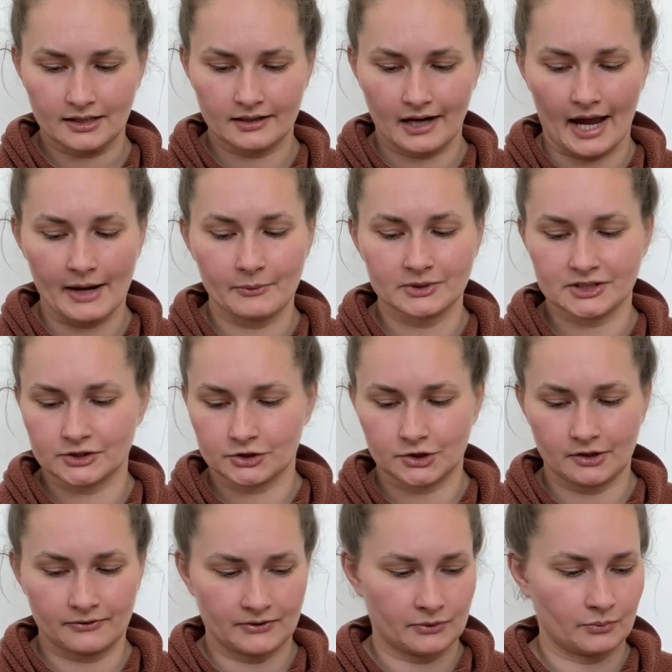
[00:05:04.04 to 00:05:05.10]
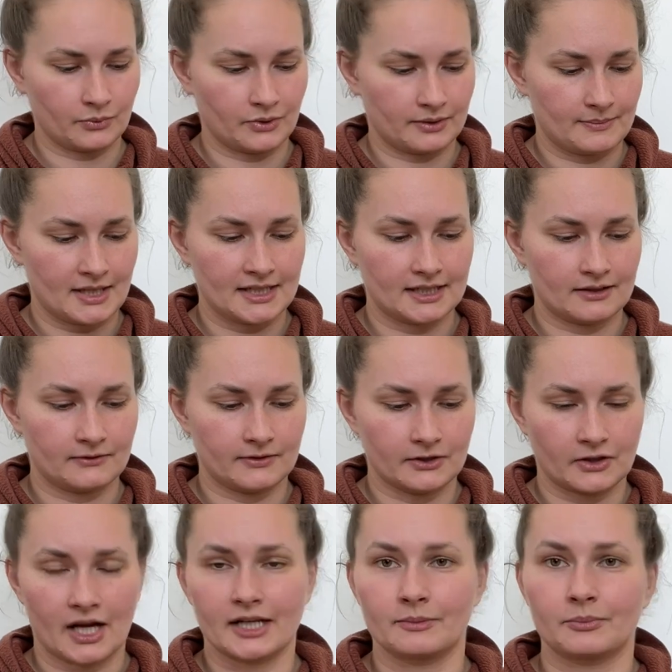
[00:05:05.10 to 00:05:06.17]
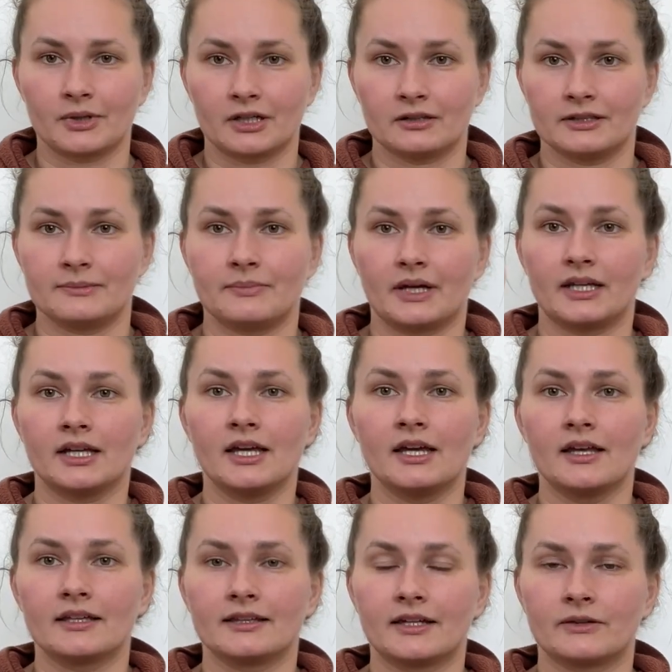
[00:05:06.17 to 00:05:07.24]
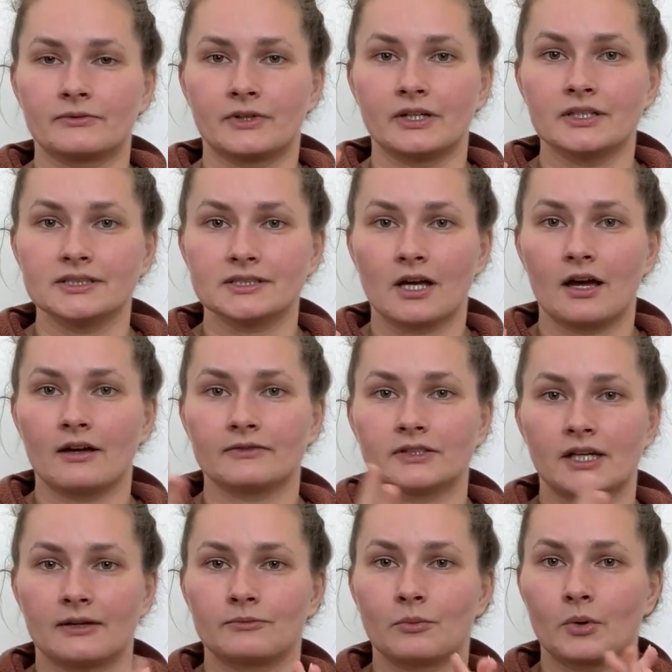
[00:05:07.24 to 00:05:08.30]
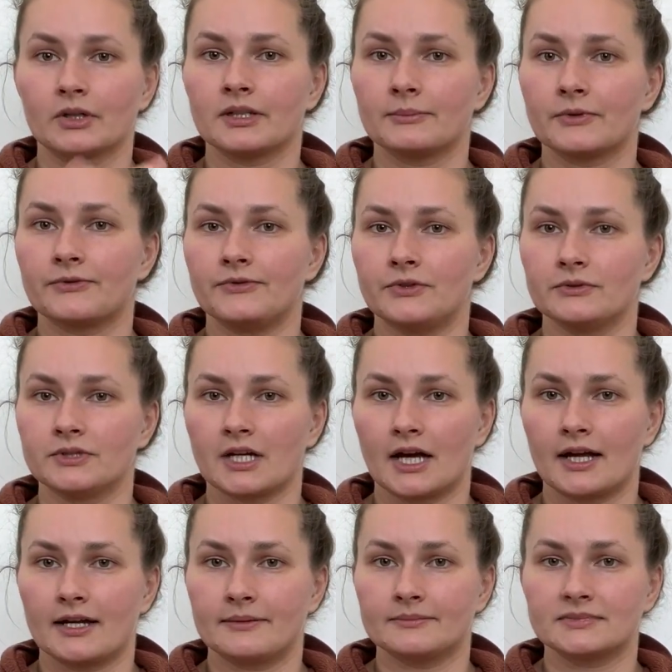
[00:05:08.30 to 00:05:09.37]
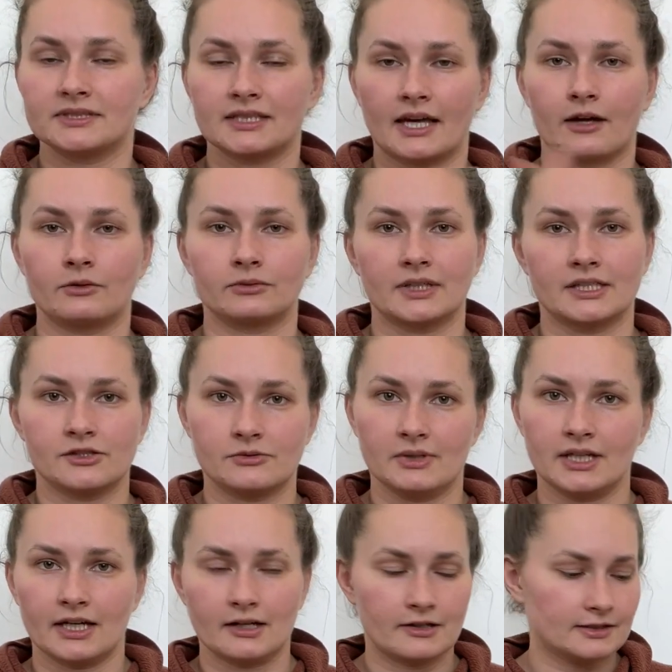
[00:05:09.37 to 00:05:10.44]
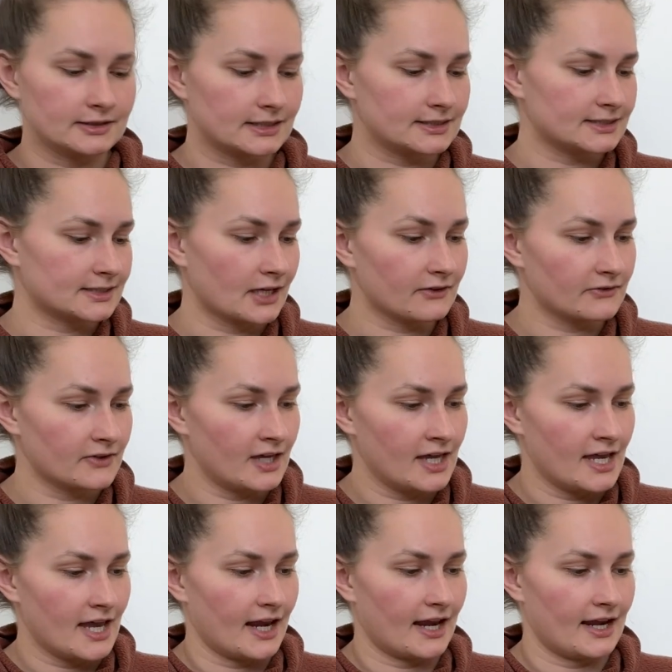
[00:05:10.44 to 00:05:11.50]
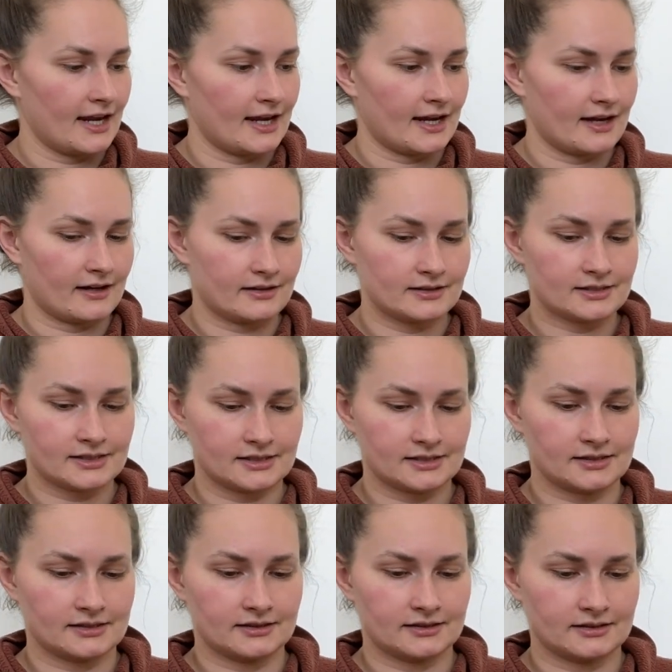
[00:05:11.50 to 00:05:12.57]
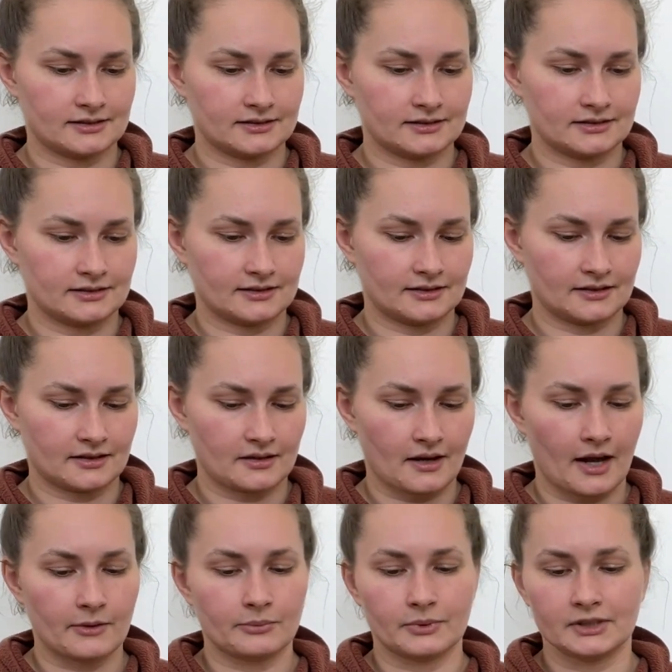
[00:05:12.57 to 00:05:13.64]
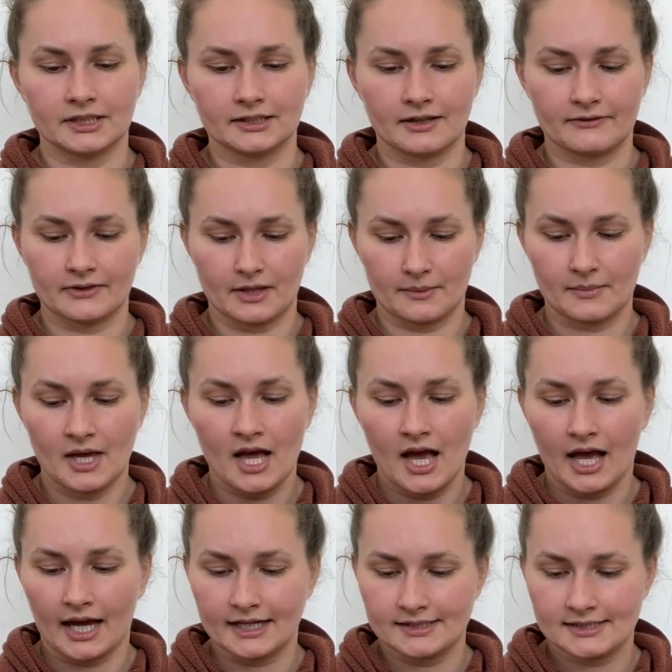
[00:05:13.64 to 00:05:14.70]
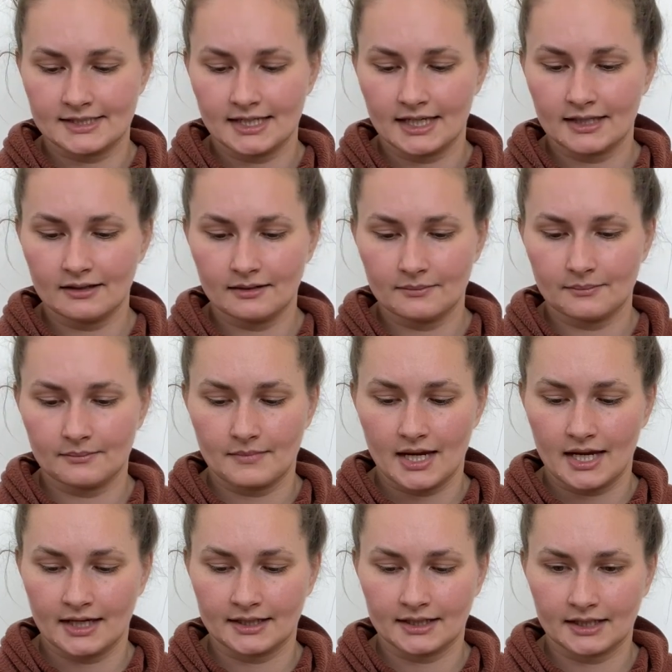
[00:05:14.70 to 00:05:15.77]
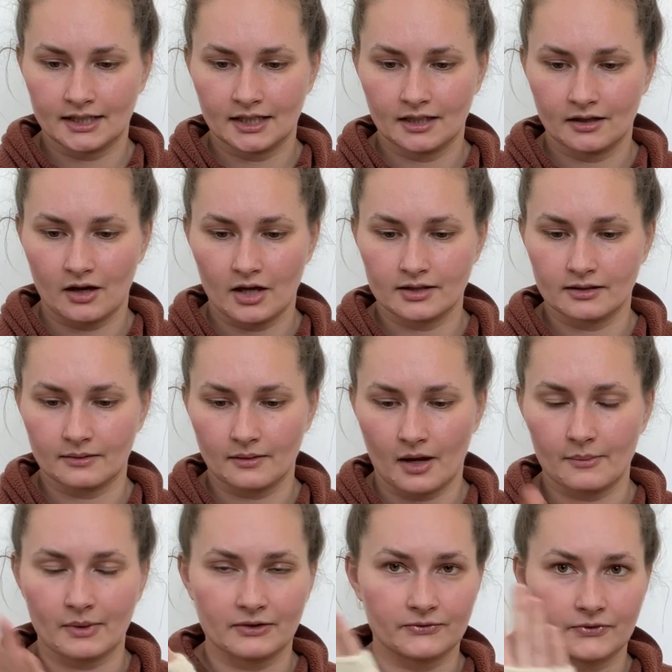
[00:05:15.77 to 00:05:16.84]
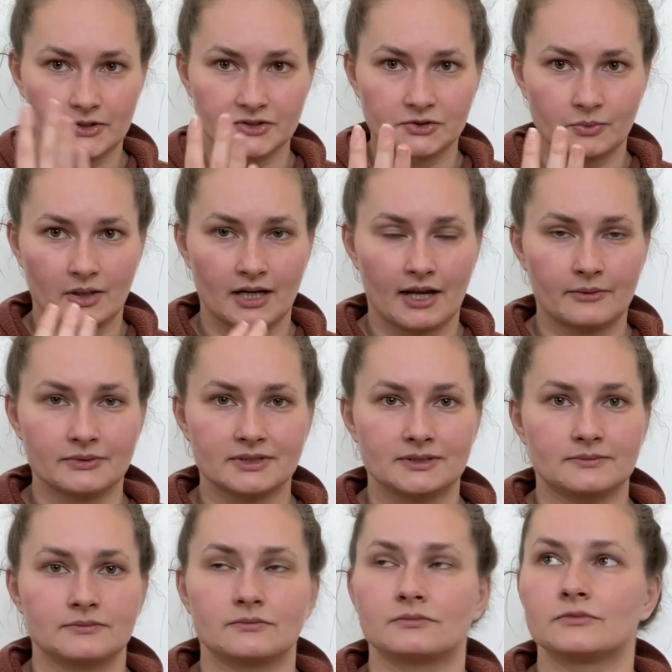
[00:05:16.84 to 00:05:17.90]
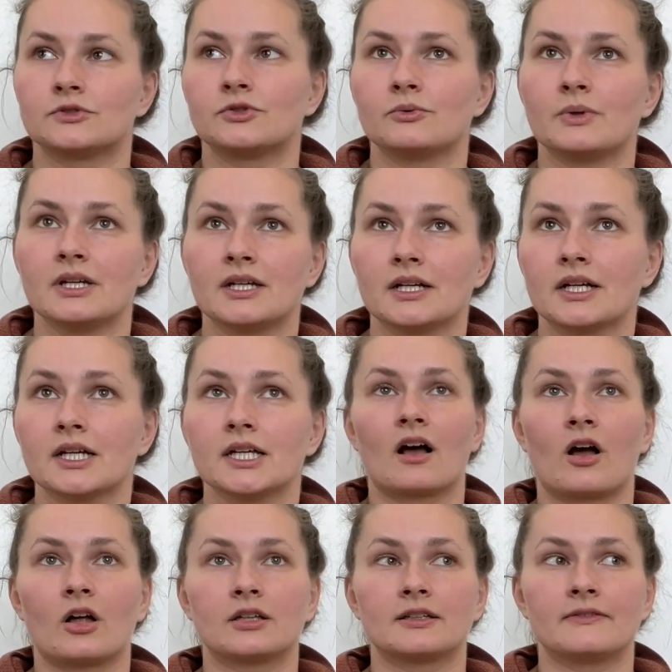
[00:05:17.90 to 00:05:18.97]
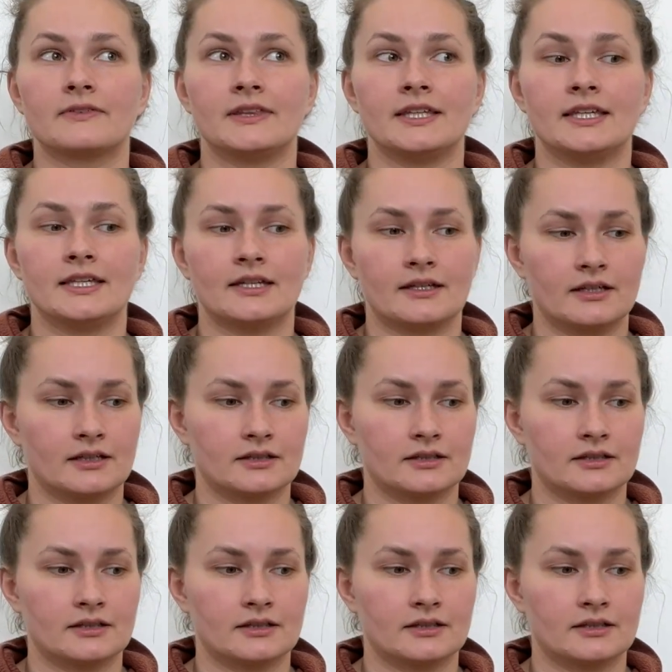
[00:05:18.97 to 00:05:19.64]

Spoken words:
I wasn't sure if it would make it feel kind of prickly, but they're very soft. I've worn them a few times out like doing errands and stuff, and I really love them. I did make on my first one, I was doing all of the,